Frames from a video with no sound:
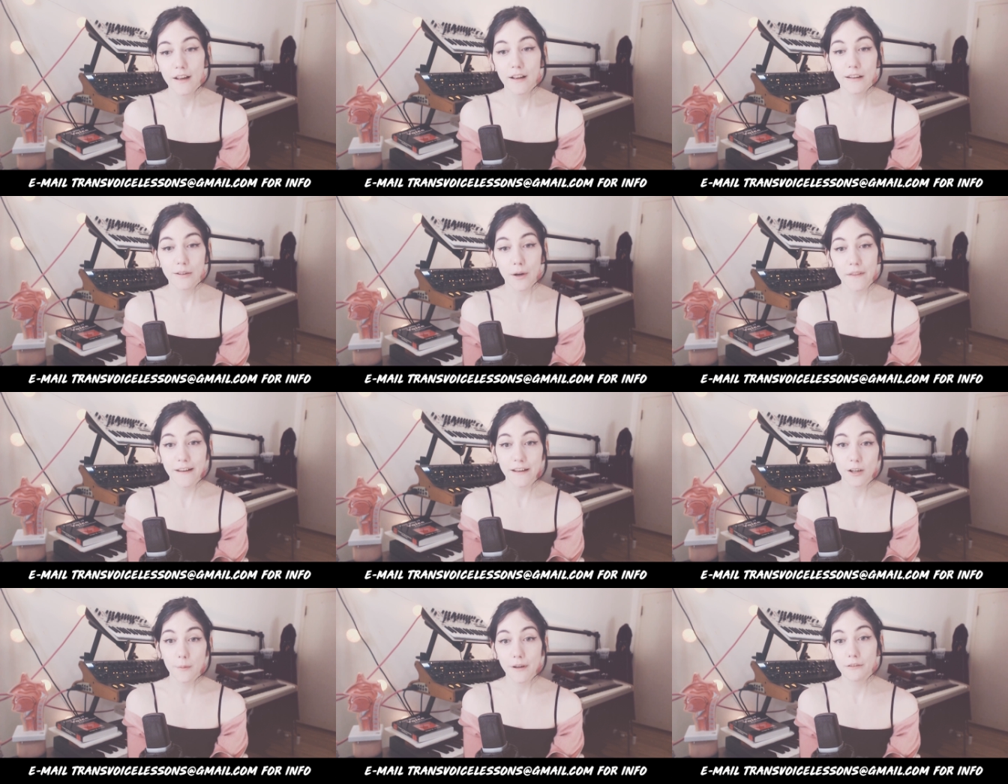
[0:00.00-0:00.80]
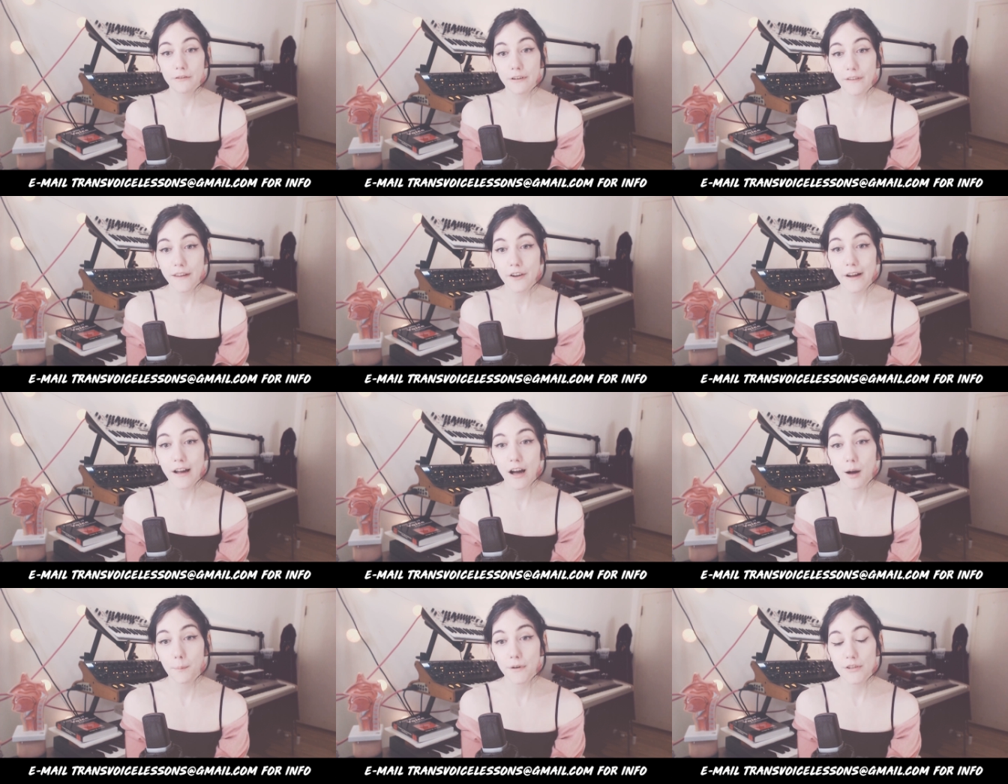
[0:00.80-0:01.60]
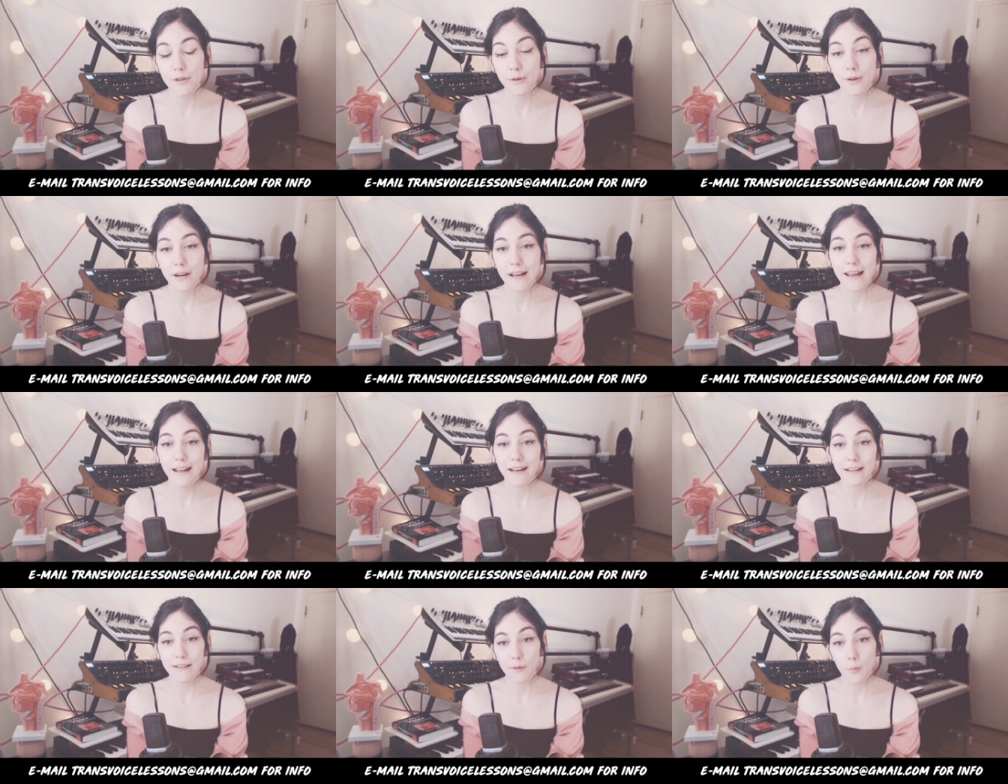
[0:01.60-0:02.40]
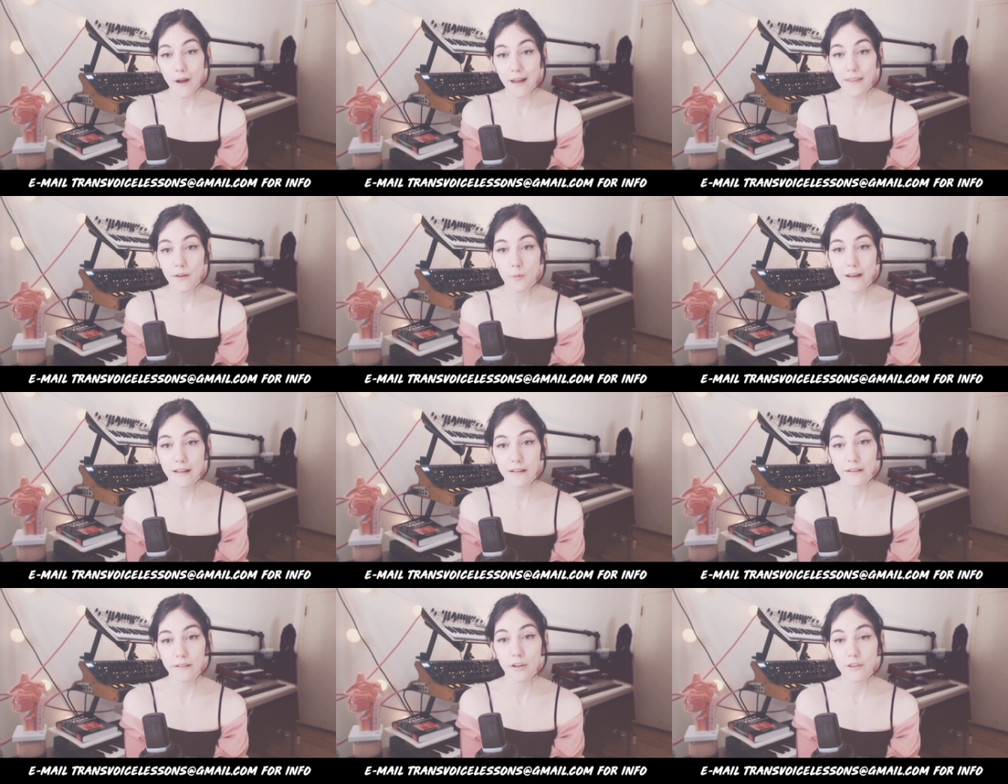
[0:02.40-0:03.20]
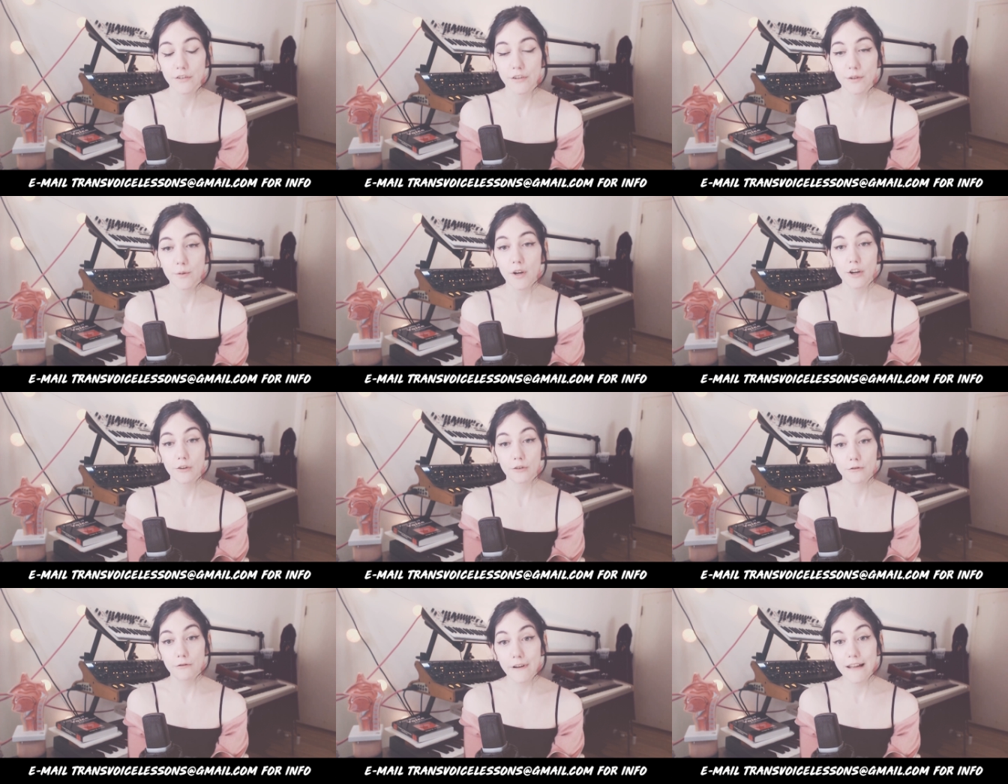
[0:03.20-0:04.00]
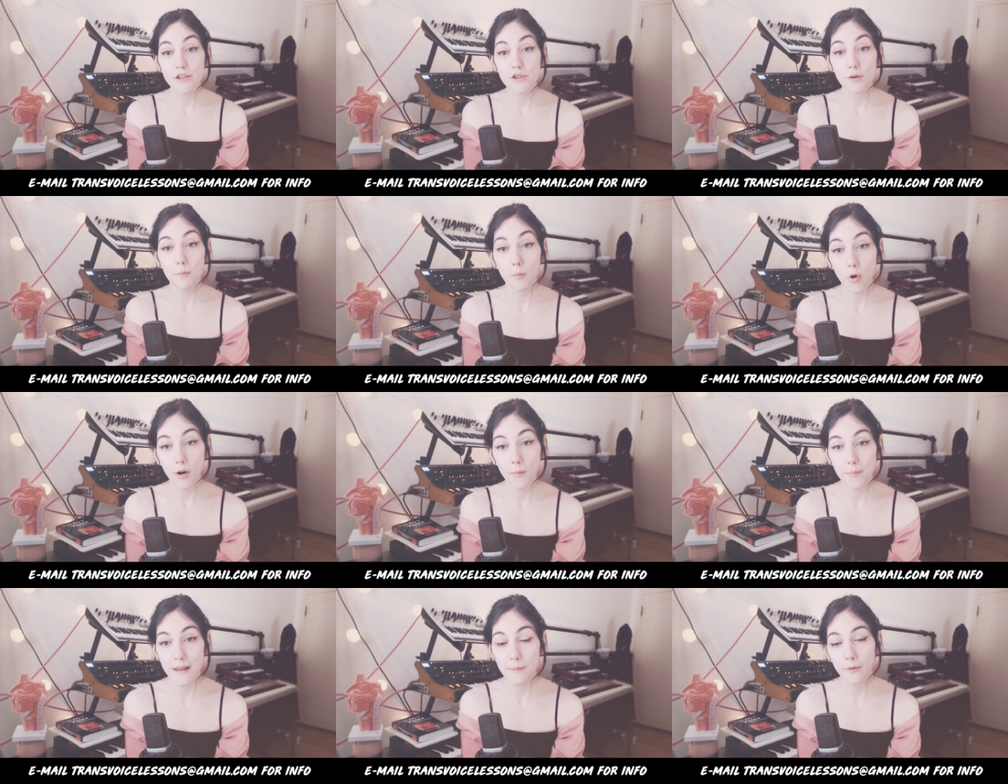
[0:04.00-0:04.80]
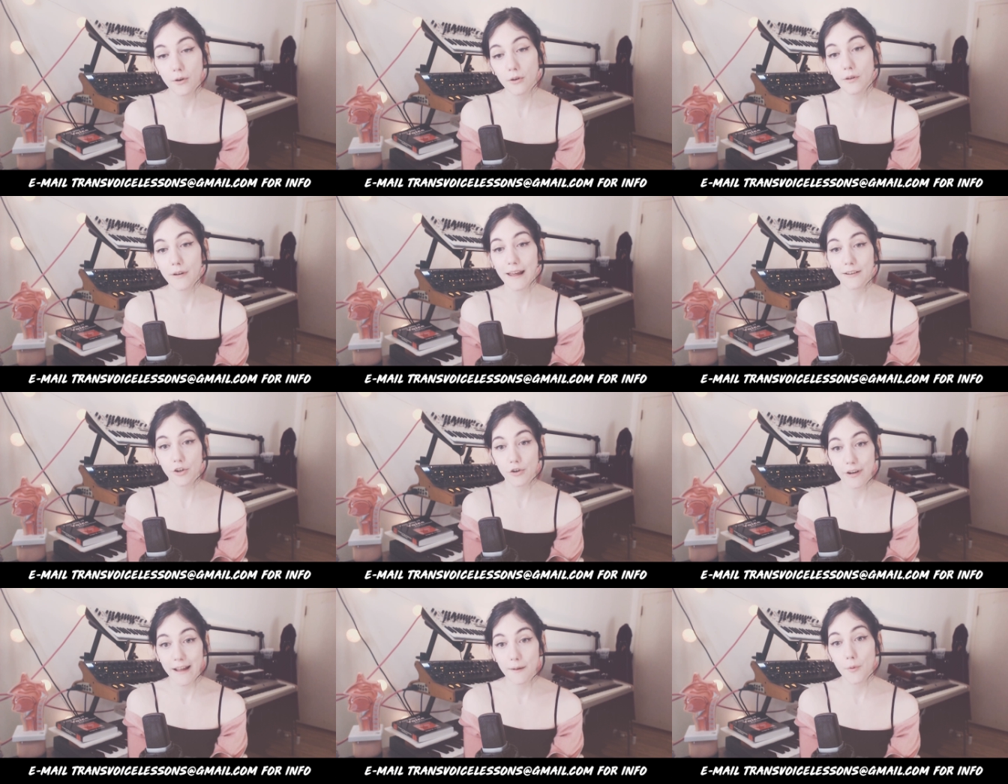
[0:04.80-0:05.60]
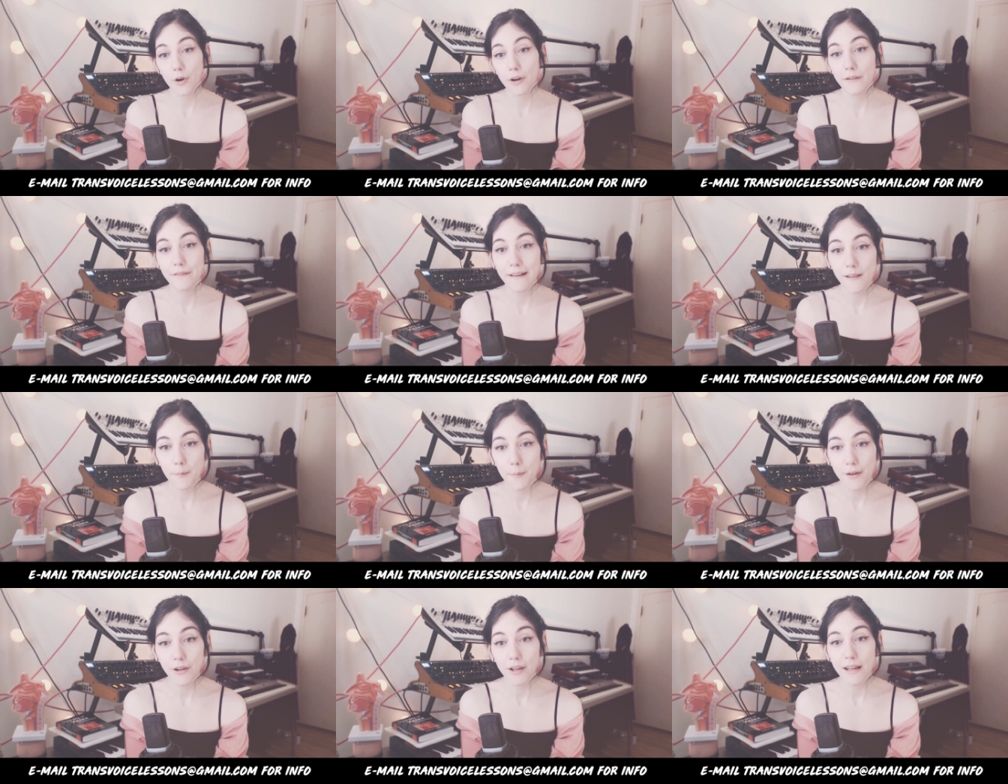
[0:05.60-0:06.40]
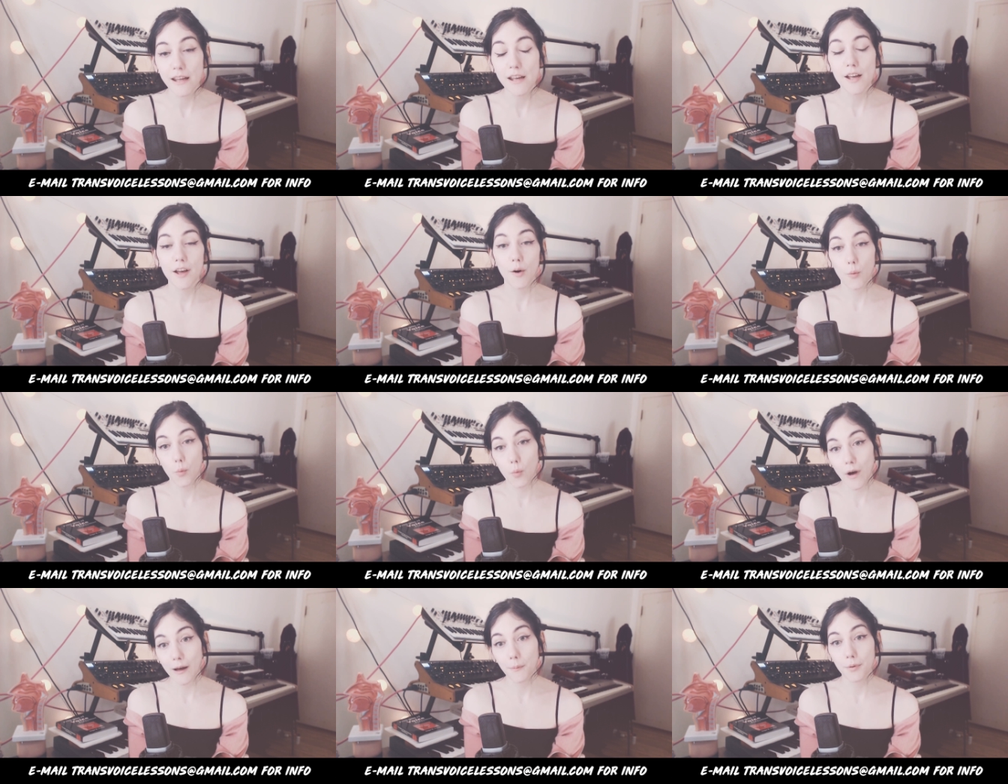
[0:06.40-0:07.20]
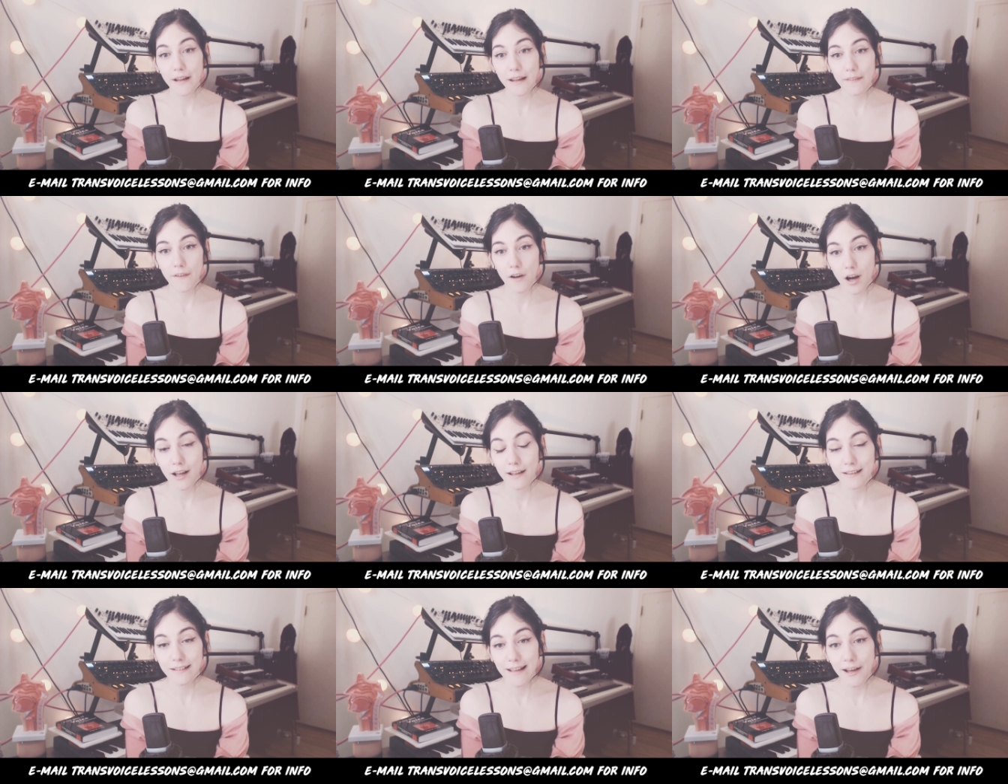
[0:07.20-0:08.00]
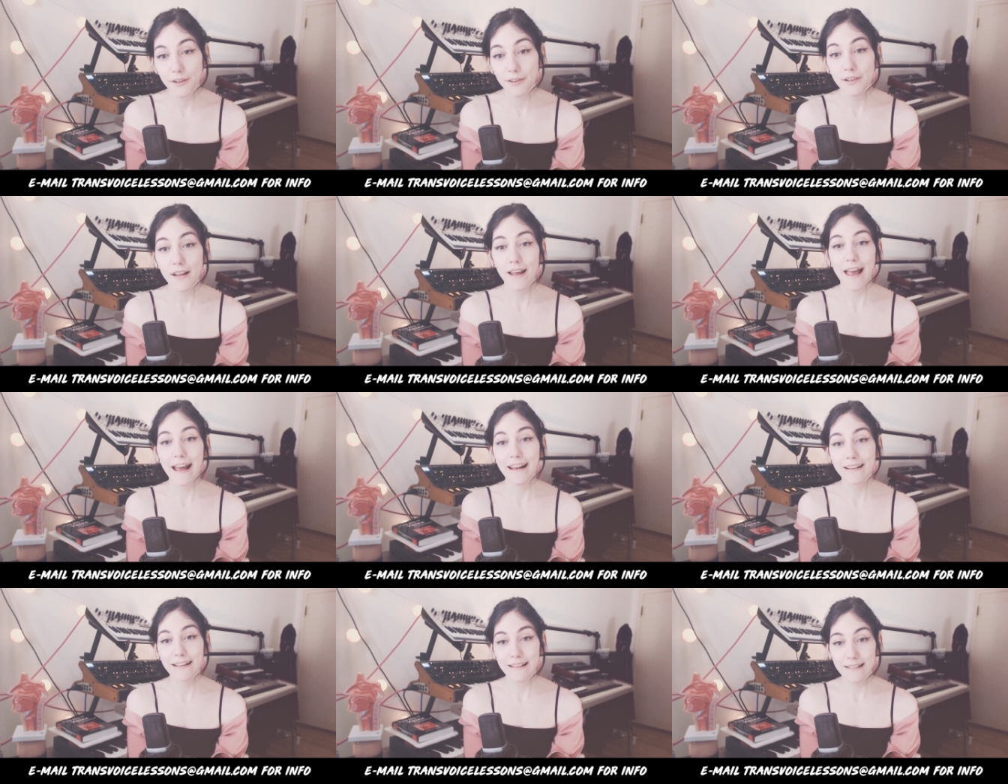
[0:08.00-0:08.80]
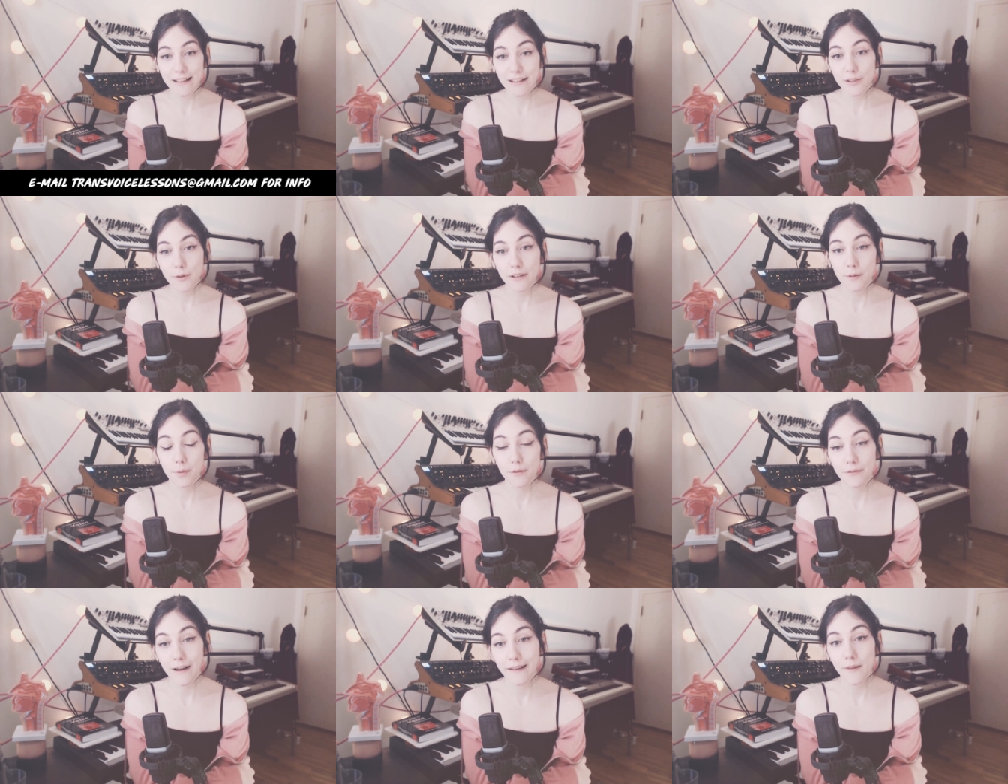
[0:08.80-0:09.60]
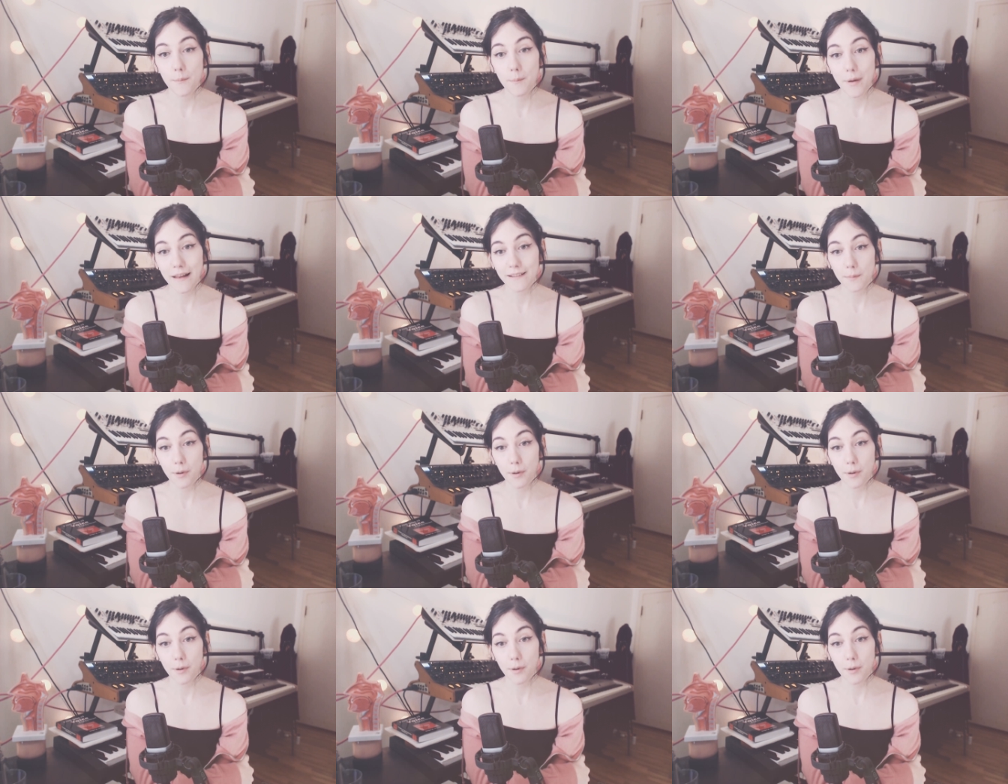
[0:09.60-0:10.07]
So I think it'll be a really great opportunity and it's a way that we can start to reach more people and create more availability while bringing the cost down and continuing to provide the best